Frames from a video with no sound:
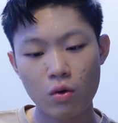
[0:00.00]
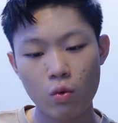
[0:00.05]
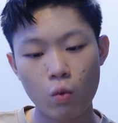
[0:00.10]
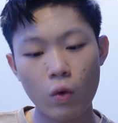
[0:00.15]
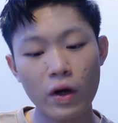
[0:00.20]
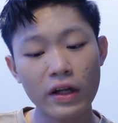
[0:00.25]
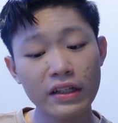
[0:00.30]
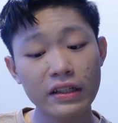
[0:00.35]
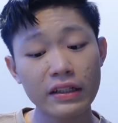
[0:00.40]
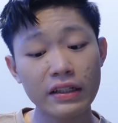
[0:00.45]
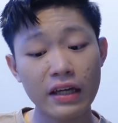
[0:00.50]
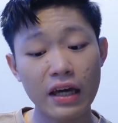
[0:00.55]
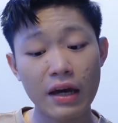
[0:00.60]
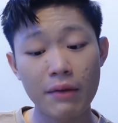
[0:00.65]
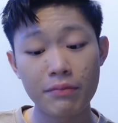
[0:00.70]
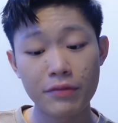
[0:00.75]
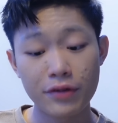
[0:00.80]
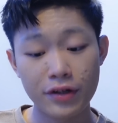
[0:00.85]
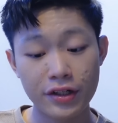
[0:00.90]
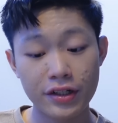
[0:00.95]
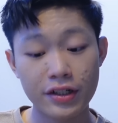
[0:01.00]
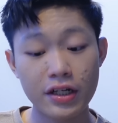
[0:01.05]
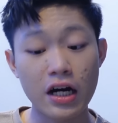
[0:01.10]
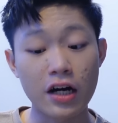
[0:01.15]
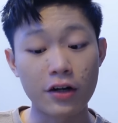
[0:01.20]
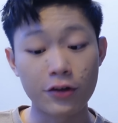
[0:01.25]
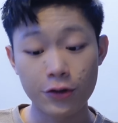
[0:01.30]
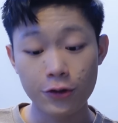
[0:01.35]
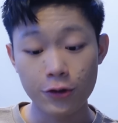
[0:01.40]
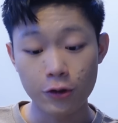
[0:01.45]
What camera
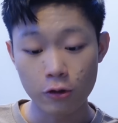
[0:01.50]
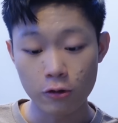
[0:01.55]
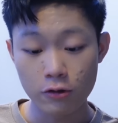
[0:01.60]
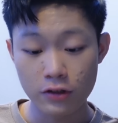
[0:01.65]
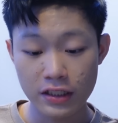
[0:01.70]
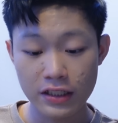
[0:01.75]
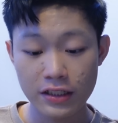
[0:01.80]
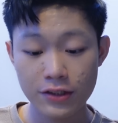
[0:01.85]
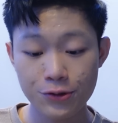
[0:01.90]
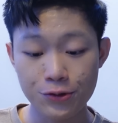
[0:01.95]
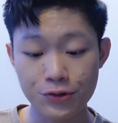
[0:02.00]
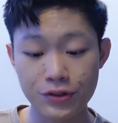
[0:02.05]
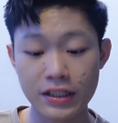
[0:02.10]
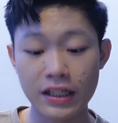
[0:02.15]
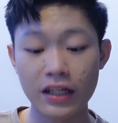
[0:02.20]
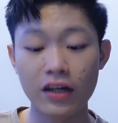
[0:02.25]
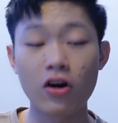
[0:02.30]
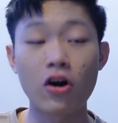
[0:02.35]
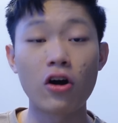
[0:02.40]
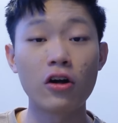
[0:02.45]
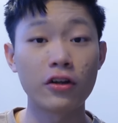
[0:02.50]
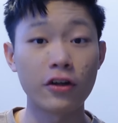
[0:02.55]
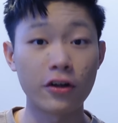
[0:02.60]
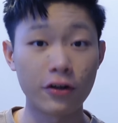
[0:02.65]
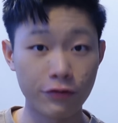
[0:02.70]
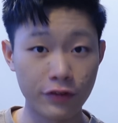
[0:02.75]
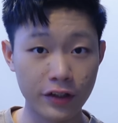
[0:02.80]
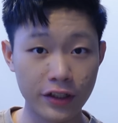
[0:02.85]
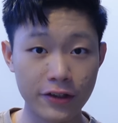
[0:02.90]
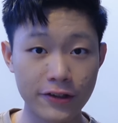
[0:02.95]
are you using to take all
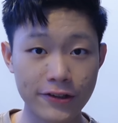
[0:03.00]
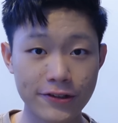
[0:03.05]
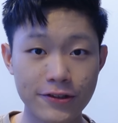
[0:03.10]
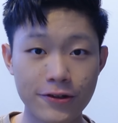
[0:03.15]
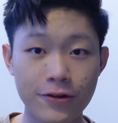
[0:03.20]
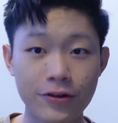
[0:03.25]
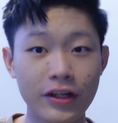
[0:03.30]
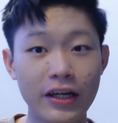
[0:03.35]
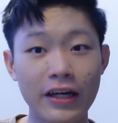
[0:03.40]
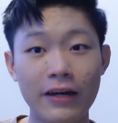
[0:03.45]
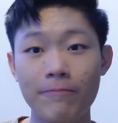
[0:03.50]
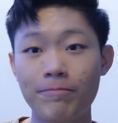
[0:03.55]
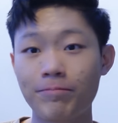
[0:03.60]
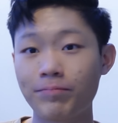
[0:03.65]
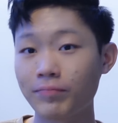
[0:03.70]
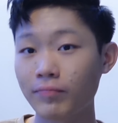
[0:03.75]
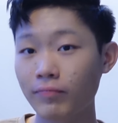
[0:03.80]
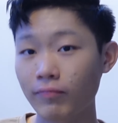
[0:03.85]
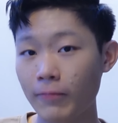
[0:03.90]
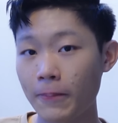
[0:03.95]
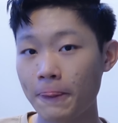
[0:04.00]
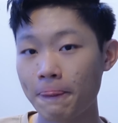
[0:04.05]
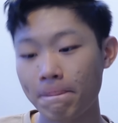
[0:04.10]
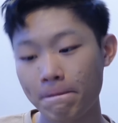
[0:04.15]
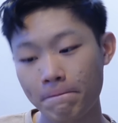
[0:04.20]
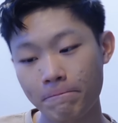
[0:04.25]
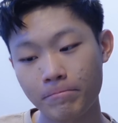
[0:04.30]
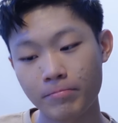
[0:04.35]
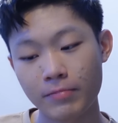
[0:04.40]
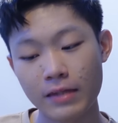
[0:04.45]
your videos? Okay,
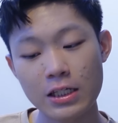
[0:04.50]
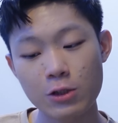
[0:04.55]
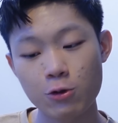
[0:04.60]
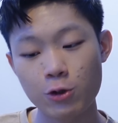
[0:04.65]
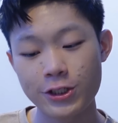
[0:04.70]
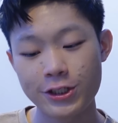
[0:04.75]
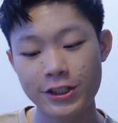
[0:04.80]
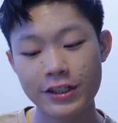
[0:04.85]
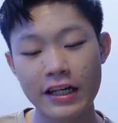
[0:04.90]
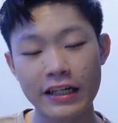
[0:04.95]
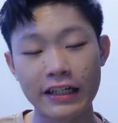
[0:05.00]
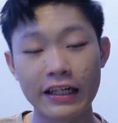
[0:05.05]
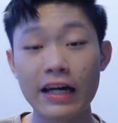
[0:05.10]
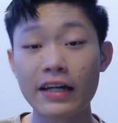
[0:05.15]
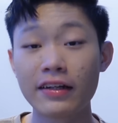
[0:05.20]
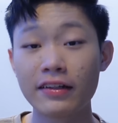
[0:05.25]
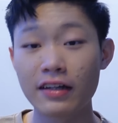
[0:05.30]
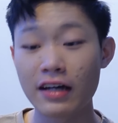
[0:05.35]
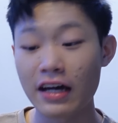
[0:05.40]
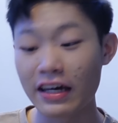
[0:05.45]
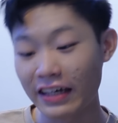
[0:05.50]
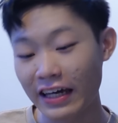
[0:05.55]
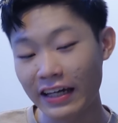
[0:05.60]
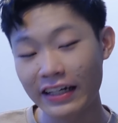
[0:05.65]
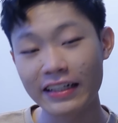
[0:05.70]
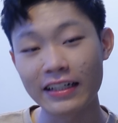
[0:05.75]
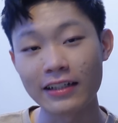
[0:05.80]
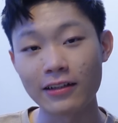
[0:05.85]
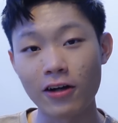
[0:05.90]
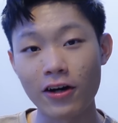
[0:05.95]
this question I get
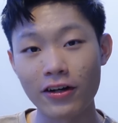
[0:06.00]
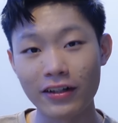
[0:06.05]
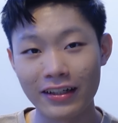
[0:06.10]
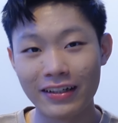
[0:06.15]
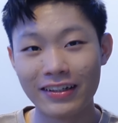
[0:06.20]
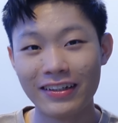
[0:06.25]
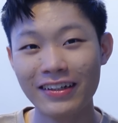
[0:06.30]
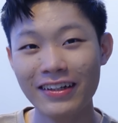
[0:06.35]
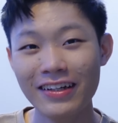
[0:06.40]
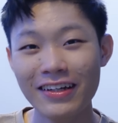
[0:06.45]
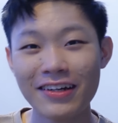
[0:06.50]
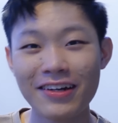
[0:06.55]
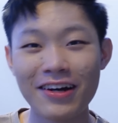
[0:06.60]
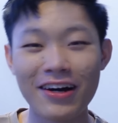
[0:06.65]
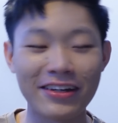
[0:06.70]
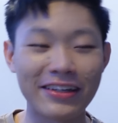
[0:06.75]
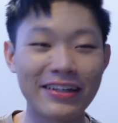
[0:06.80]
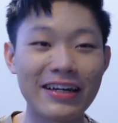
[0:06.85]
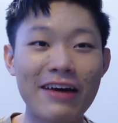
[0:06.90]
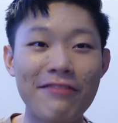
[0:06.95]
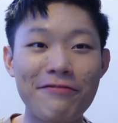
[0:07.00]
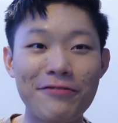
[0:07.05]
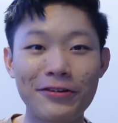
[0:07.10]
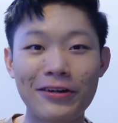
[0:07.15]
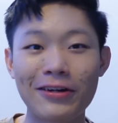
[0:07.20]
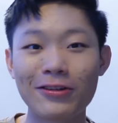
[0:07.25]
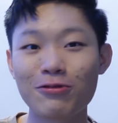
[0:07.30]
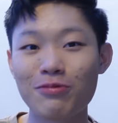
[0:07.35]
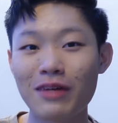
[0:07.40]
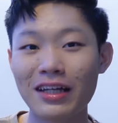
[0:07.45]
it a lot. Okay, I
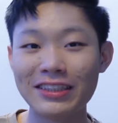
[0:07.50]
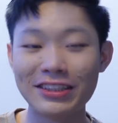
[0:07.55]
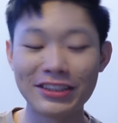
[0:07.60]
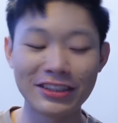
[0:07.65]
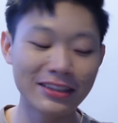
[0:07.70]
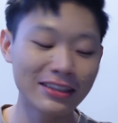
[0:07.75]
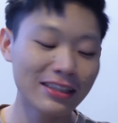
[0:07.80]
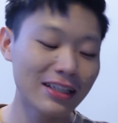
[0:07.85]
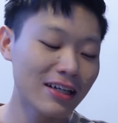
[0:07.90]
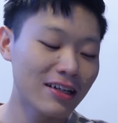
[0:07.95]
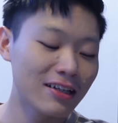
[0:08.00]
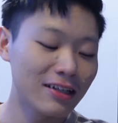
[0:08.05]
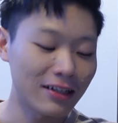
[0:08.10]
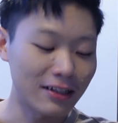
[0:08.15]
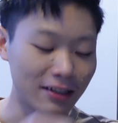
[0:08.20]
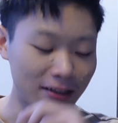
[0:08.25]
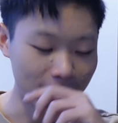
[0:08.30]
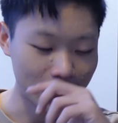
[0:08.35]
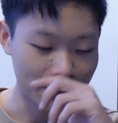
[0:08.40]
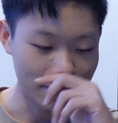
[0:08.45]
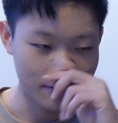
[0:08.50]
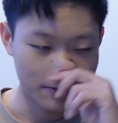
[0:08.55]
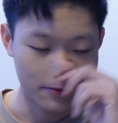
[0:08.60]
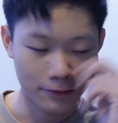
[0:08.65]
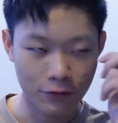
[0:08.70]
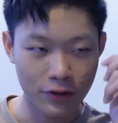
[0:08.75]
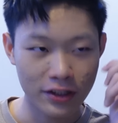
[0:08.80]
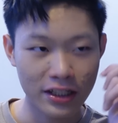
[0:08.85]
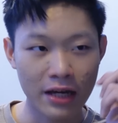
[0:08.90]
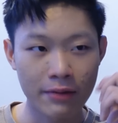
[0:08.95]
forgot to mention
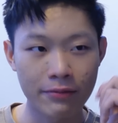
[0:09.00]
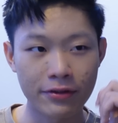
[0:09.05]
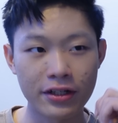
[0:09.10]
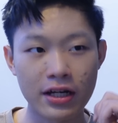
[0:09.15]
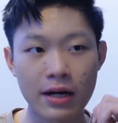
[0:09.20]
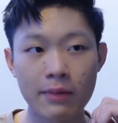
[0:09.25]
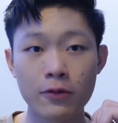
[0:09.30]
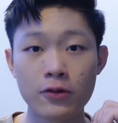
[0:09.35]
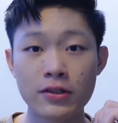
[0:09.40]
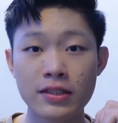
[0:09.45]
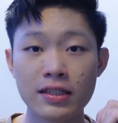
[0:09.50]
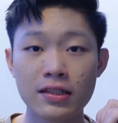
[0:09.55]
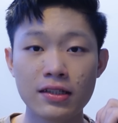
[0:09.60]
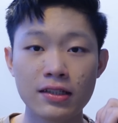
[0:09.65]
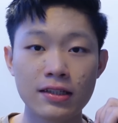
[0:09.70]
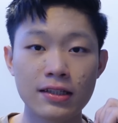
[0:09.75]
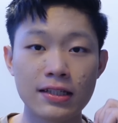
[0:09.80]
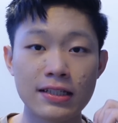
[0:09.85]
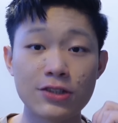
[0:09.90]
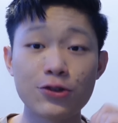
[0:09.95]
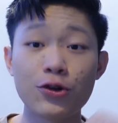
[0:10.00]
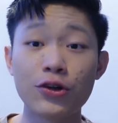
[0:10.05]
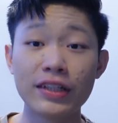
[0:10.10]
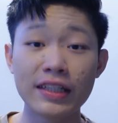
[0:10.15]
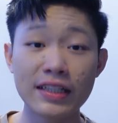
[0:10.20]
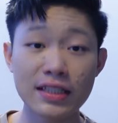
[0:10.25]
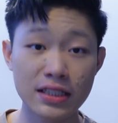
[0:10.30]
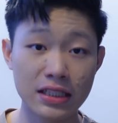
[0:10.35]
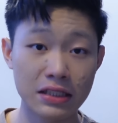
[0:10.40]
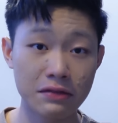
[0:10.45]
what camera. I'm using the
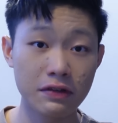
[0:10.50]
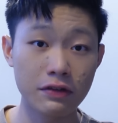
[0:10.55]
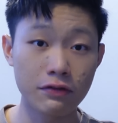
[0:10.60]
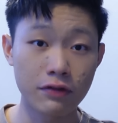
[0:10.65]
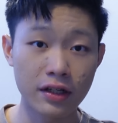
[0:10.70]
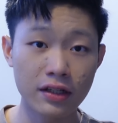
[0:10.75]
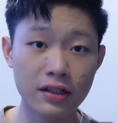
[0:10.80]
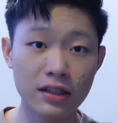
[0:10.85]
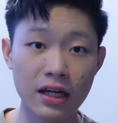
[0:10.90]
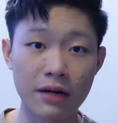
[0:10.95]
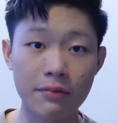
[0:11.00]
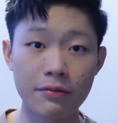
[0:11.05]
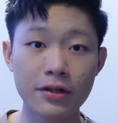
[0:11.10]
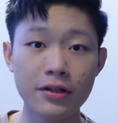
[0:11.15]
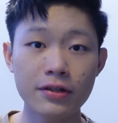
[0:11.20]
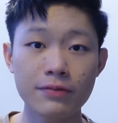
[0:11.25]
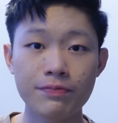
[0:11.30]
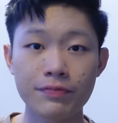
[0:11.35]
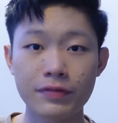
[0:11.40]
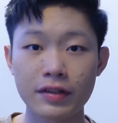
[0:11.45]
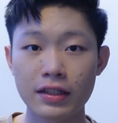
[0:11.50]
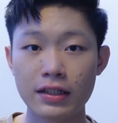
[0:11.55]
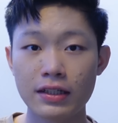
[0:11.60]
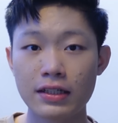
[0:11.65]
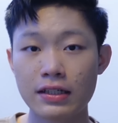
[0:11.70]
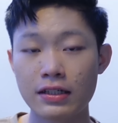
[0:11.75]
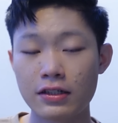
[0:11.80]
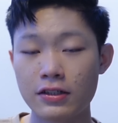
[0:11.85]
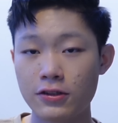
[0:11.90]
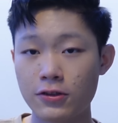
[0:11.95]
Sony ZV1 camera.
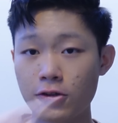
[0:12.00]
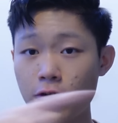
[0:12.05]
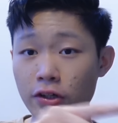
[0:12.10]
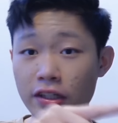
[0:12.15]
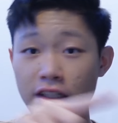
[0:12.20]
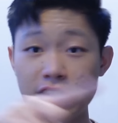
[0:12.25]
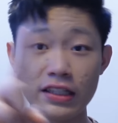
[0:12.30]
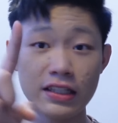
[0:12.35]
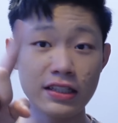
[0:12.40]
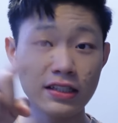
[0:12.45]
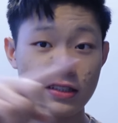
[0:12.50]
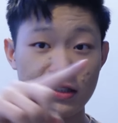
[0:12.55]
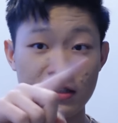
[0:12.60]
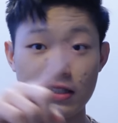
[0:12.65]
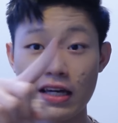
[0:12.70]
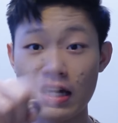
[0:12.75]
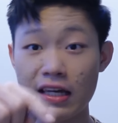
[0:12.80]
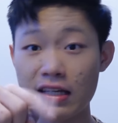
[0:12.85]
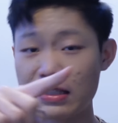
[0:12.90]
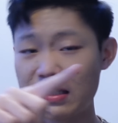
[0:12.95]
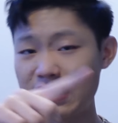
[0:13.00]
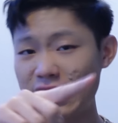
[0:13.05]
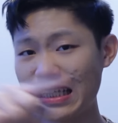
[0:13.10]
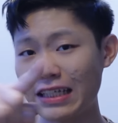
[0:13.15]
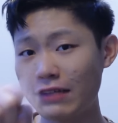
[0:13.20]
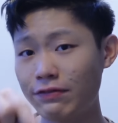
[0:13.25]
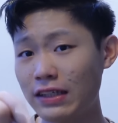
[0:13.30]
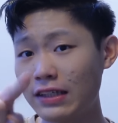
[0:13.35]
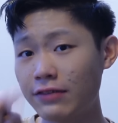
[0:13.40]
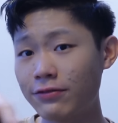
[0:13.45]
Sony
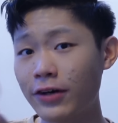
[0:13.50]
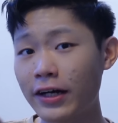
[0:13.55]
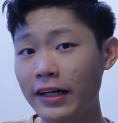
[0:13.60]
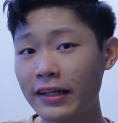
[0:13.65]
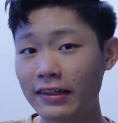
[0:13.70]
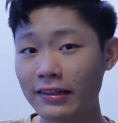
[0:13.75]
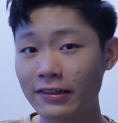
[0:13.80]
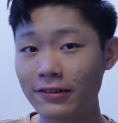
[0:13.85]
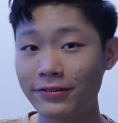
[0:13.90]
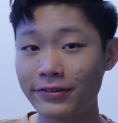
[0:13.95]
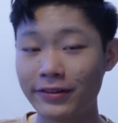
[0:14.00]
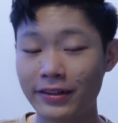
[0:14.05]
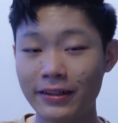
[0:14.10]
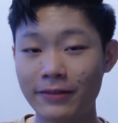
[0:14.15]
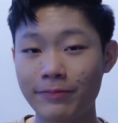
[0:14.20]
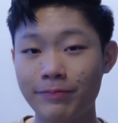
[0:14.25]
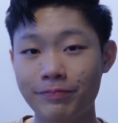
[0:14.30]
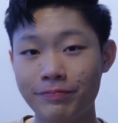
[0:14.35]
ZV1. Okay.